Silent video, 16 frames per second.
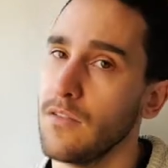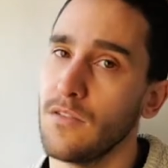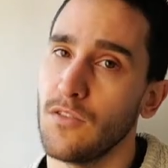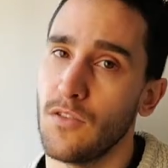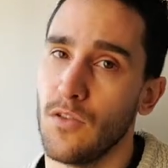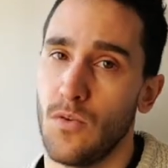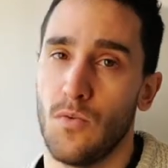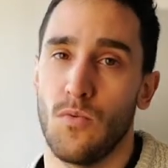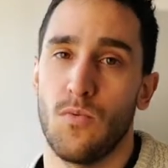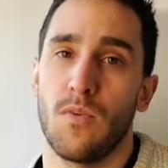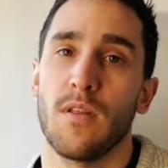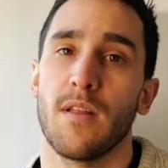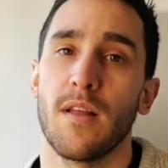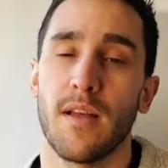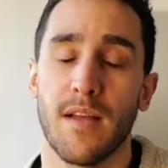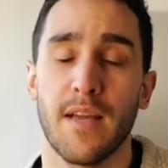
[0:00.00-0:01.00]
So
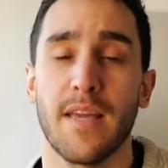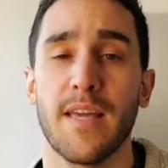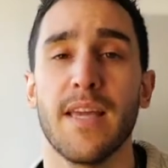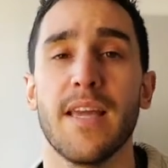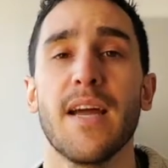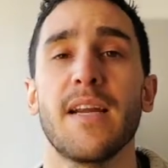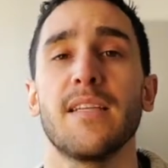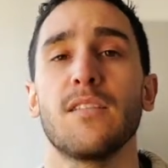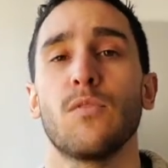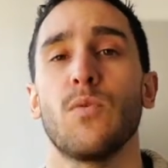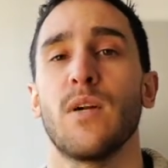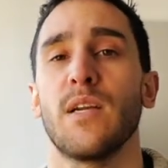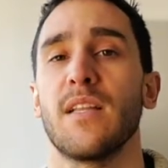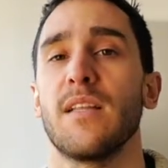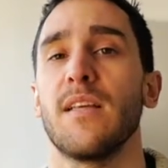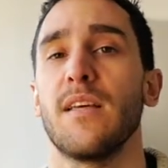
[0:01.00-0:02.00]
here is
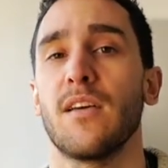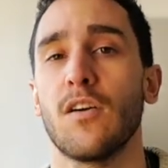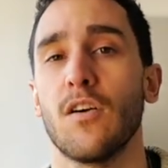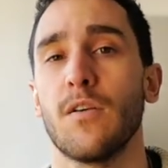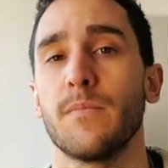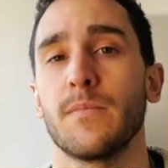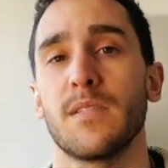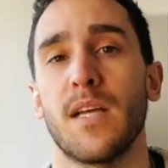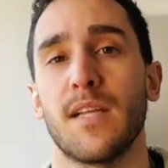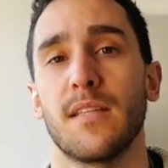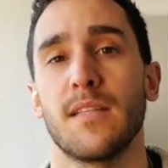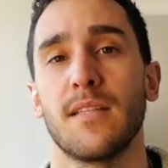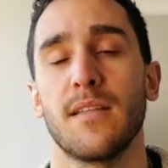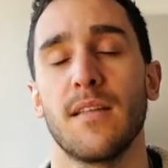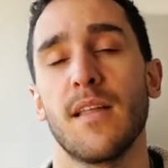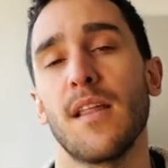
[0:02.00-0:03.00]
where it comes that
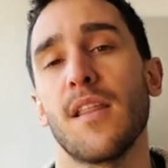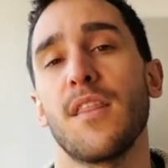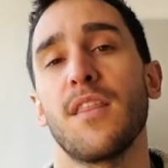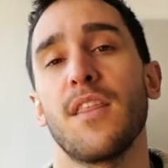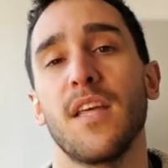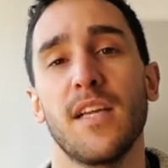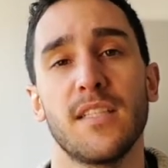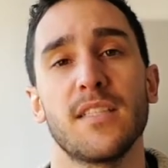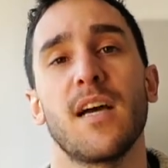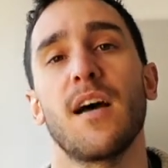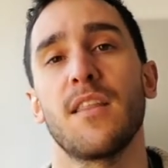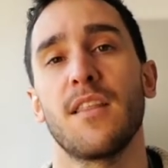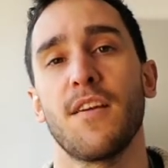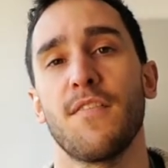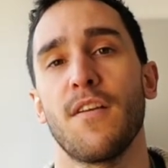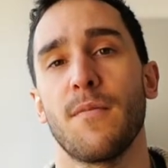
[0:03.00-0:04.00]
things
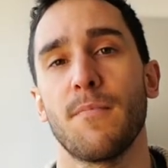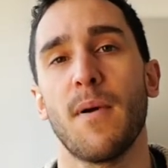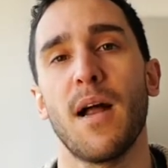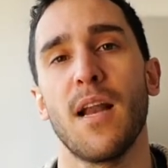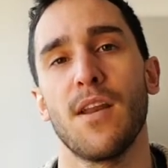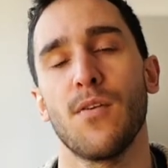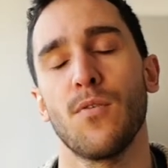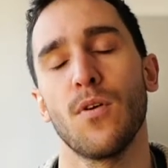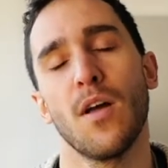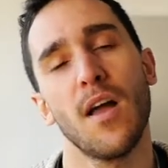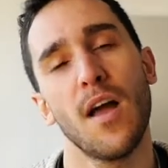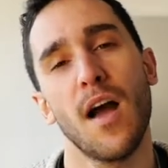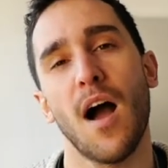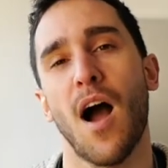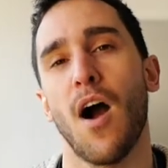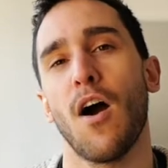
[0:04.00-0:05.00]
have different value.
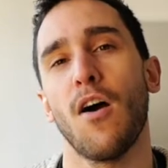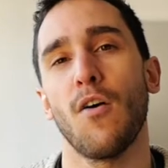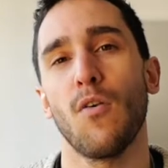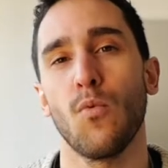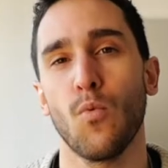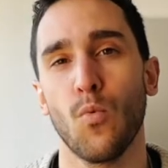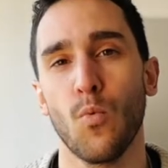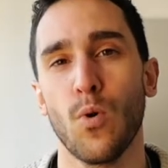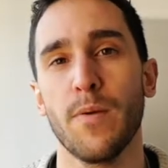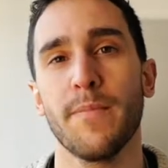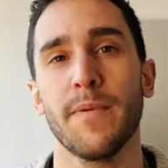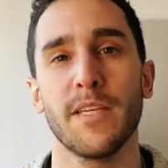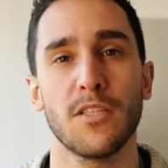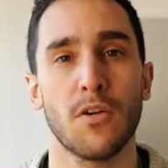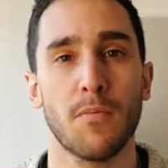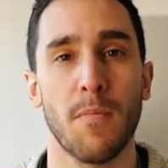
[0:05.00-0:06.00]
And how we
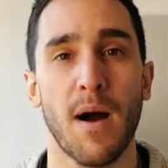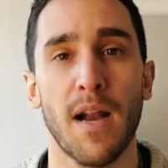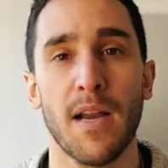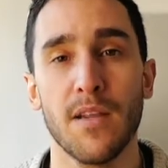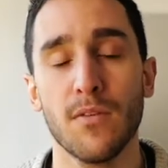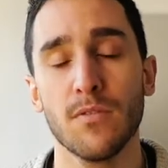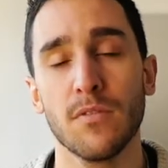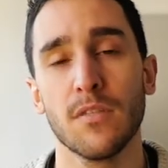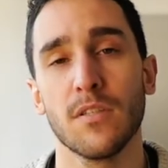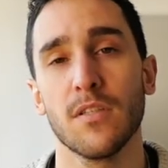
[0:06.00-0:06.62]
measure value?